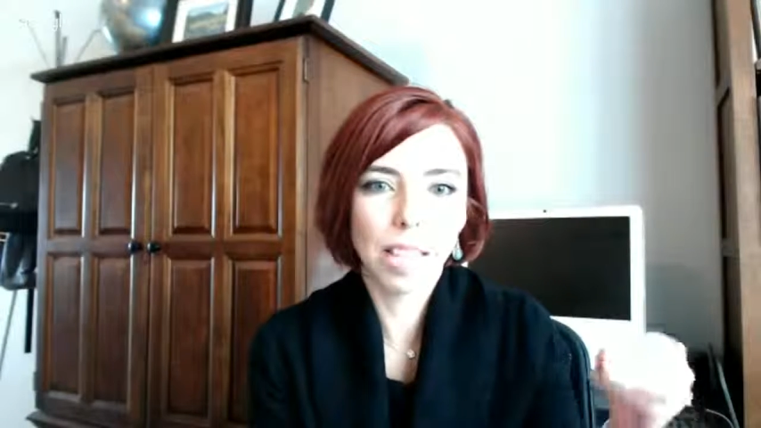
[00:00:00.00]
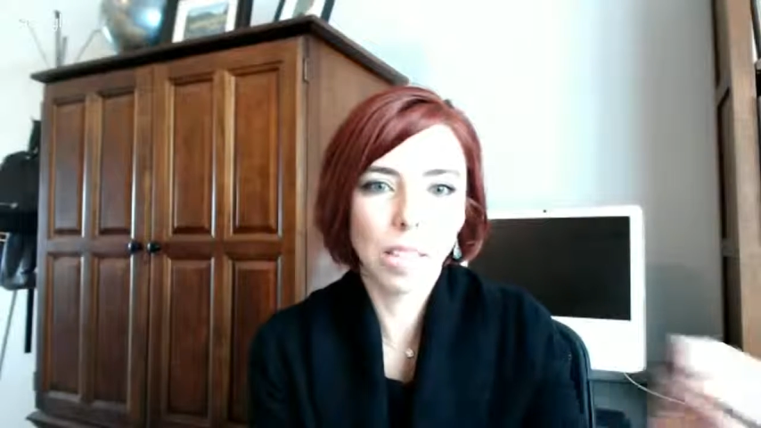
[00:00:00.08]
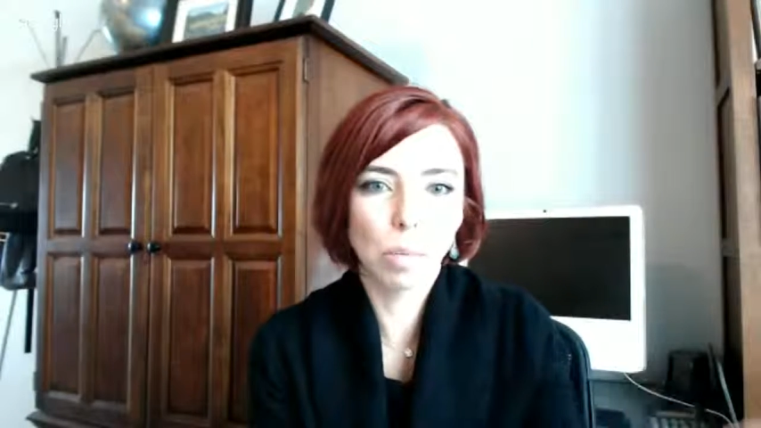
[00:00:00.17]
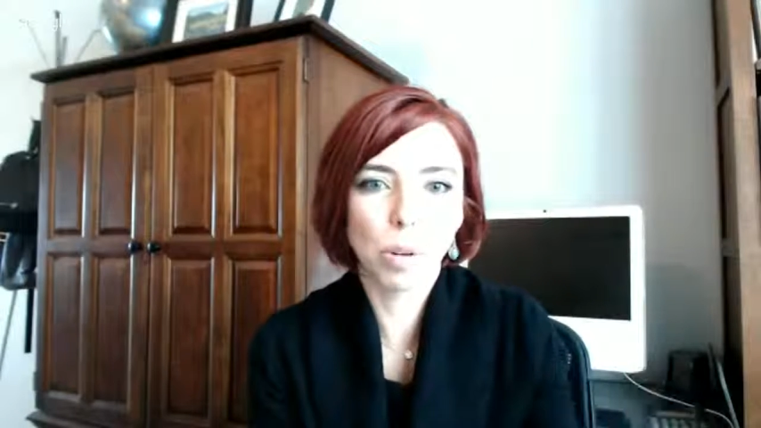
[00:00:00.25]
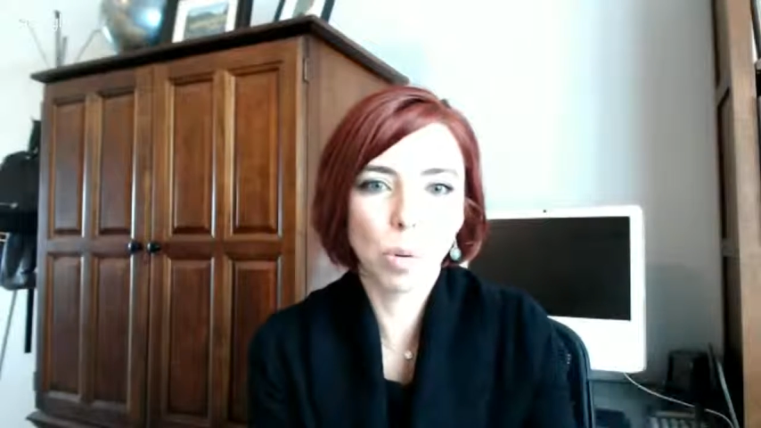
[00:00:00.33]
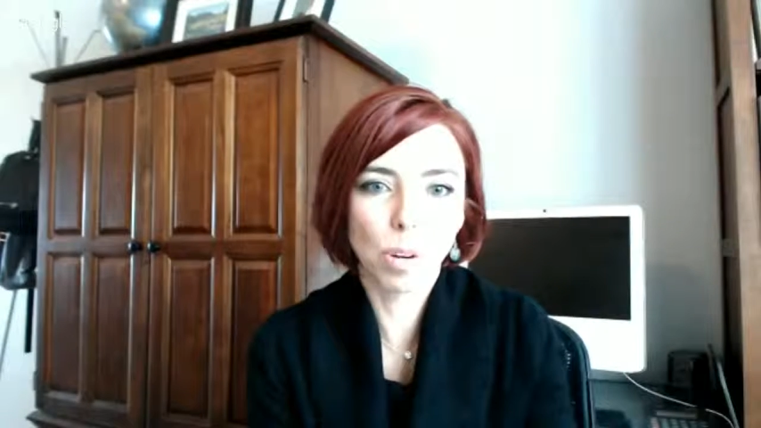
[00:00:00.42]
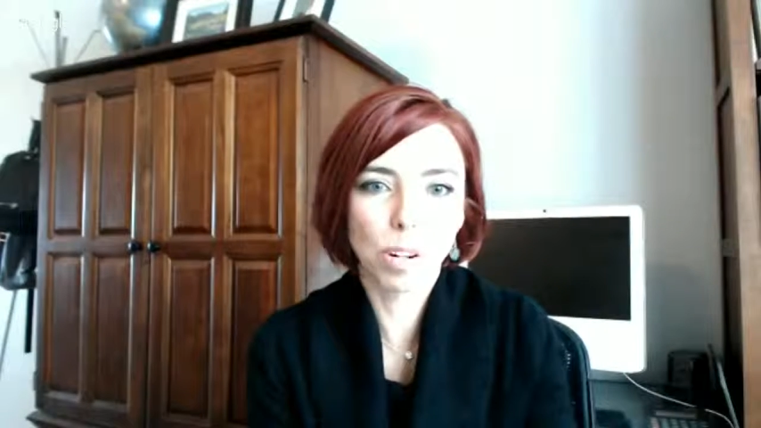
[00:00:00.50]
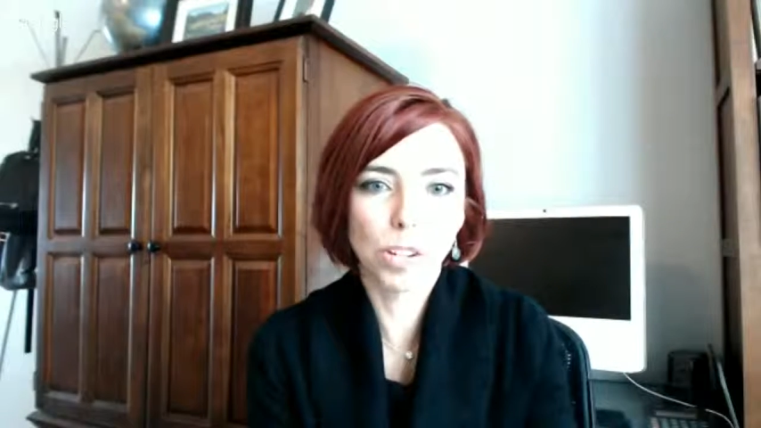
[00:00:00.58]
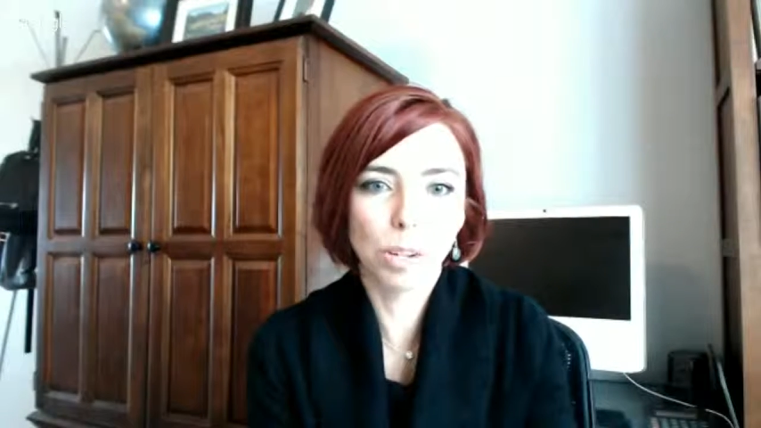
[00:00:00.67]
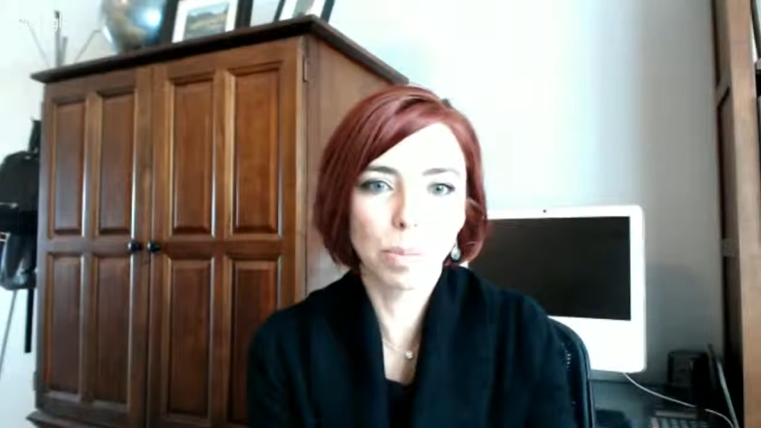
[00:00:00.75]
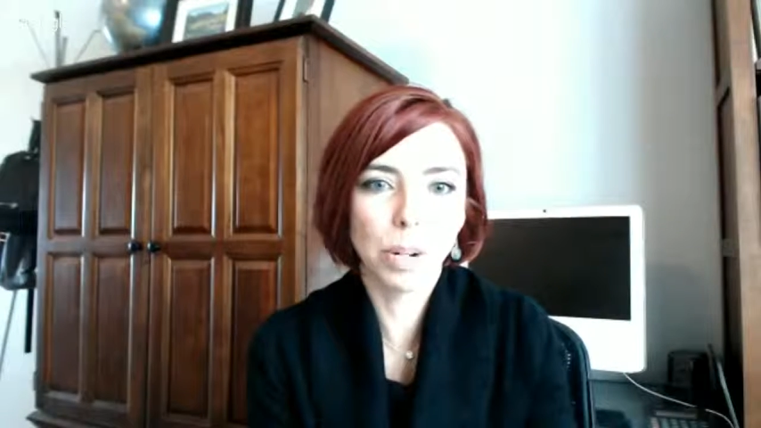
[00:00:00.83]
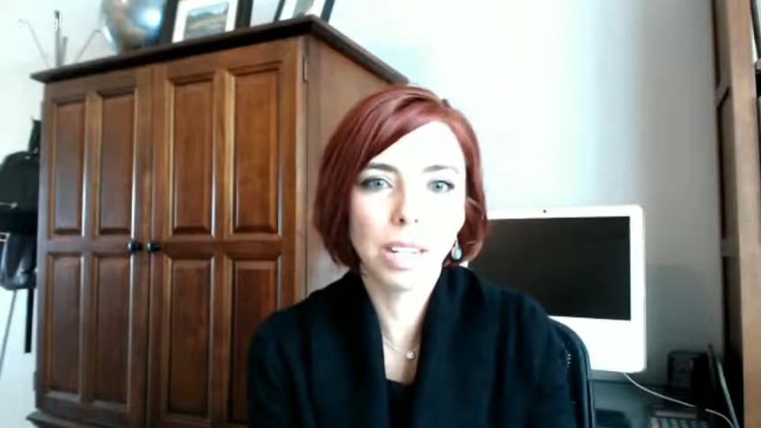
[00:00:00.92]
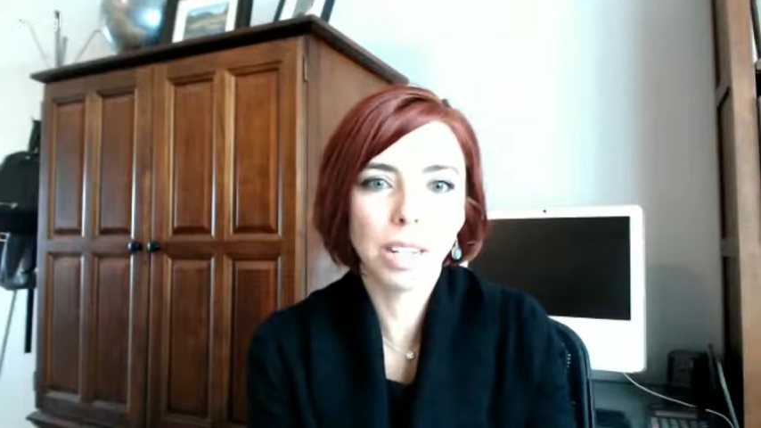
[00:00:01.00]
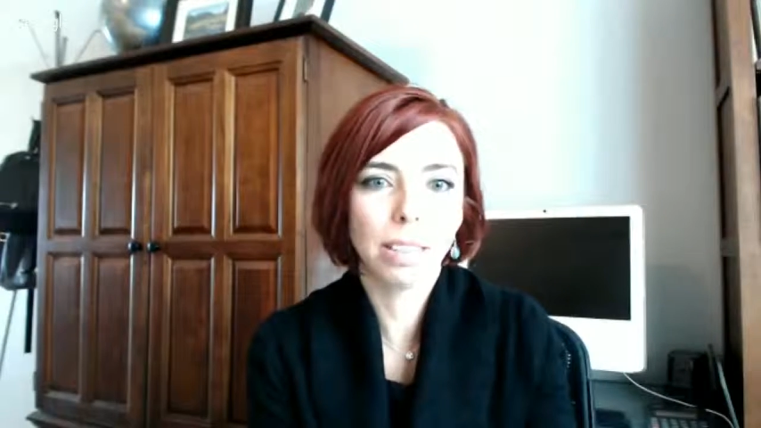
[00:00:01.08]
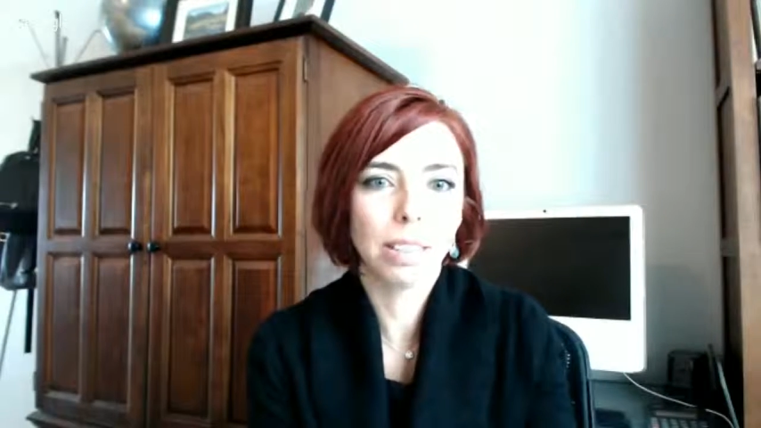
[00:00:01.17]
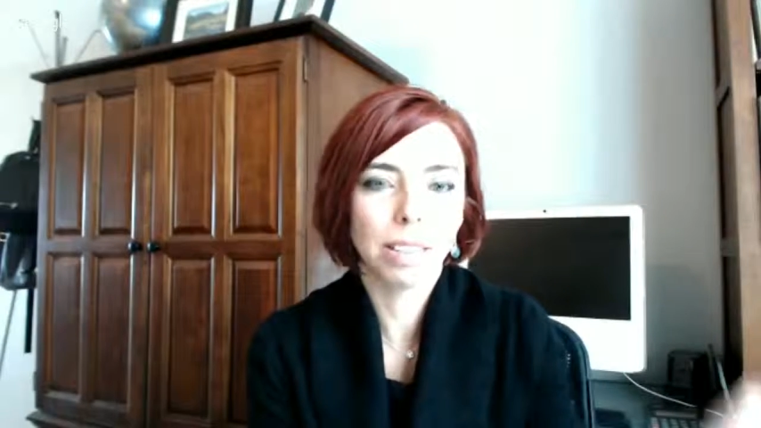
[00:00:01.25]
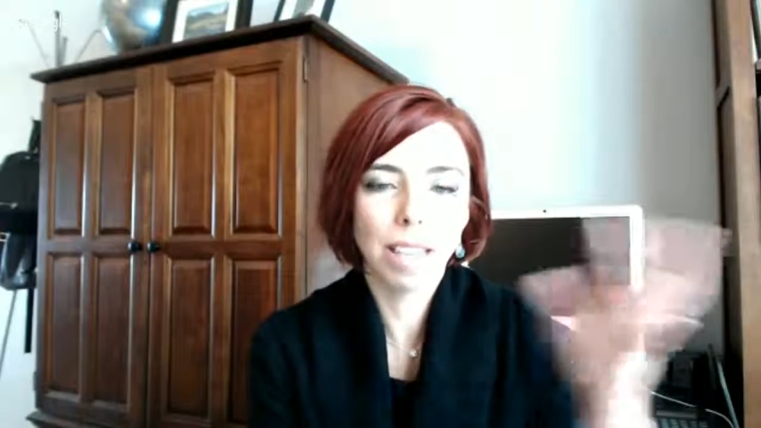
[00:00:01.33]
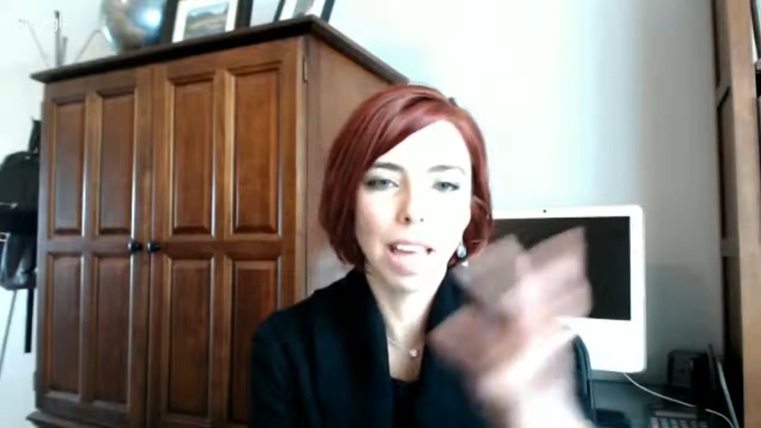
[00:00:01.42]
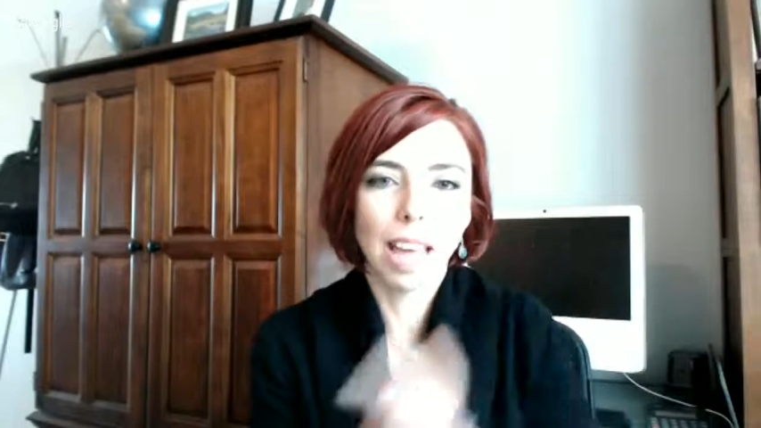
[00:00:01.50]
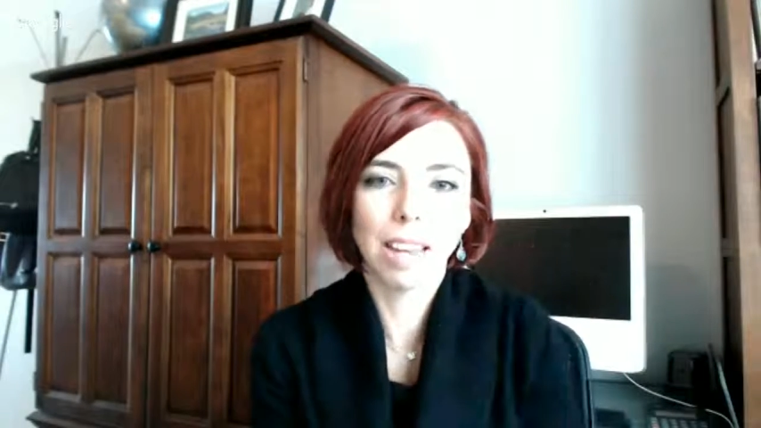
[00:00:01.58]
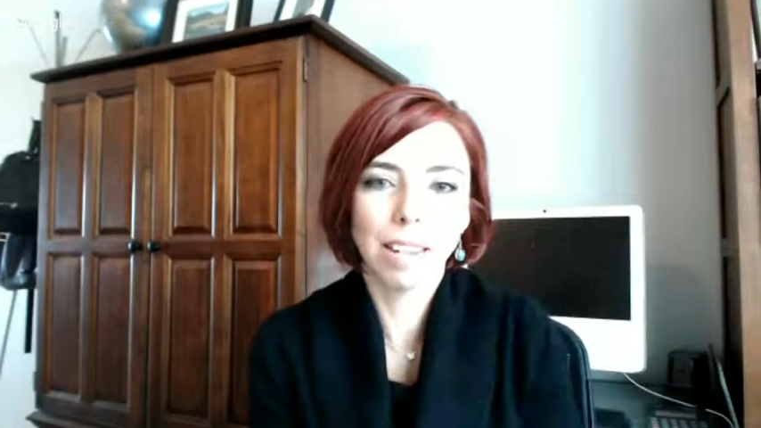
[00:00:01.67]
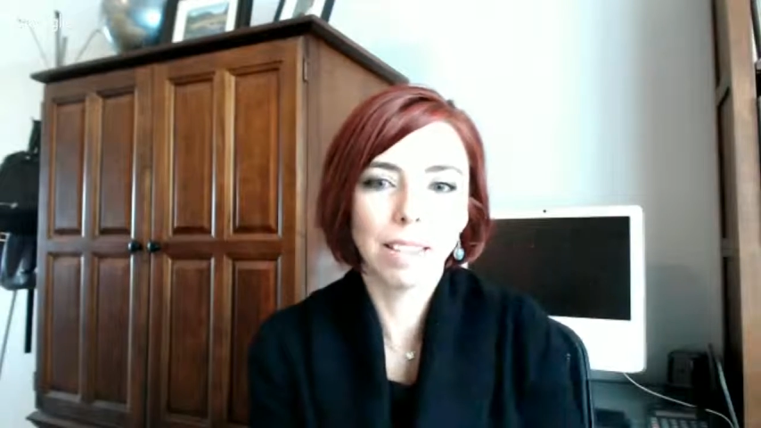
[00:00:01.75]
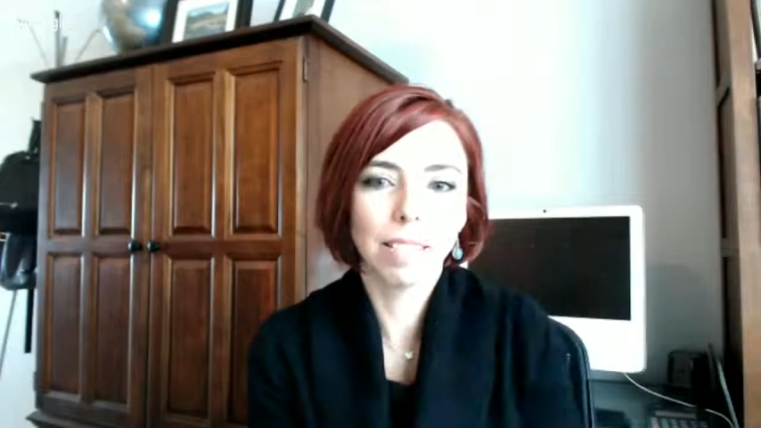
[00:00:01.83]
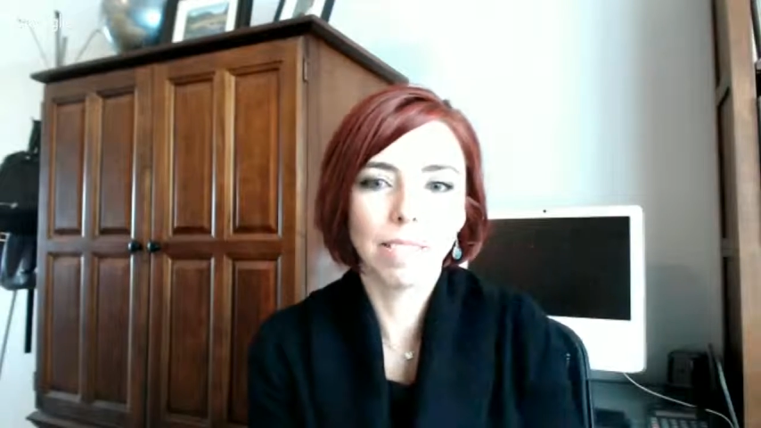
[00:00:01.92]
someone orders your book,
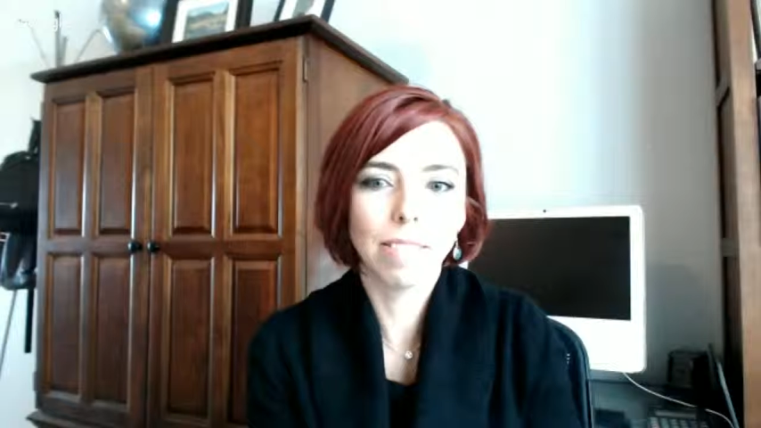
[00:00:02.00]
then